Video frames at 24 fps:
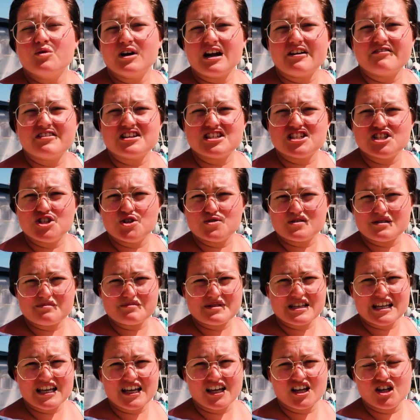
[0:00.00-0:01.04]
We're having to do
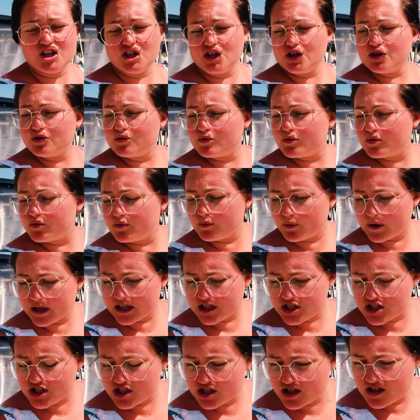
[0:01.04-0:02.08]
something new,
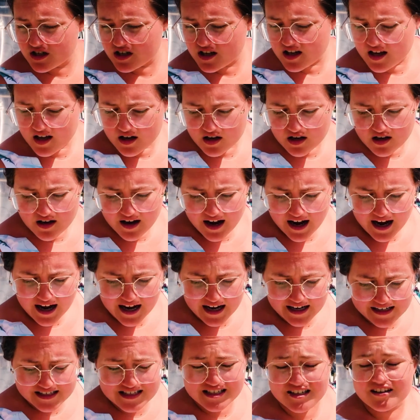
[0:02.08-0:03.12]
which
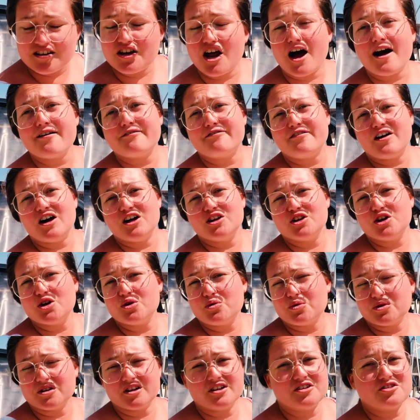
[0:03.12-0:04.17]
I did not follow
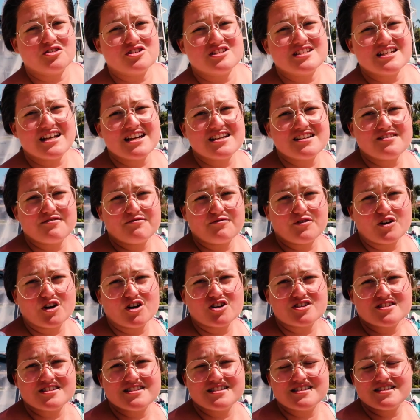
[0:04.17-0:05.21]
or understand at
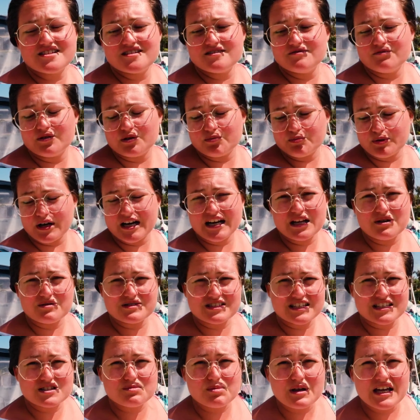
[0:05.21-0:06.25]
first when Brady
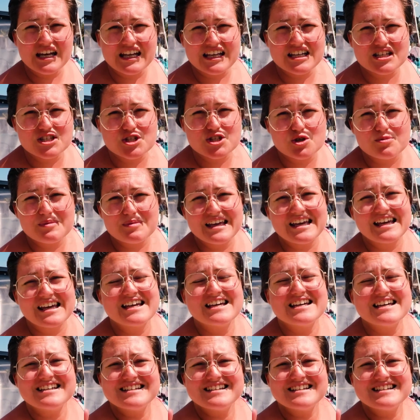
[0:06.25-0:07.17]
was explaining it to me.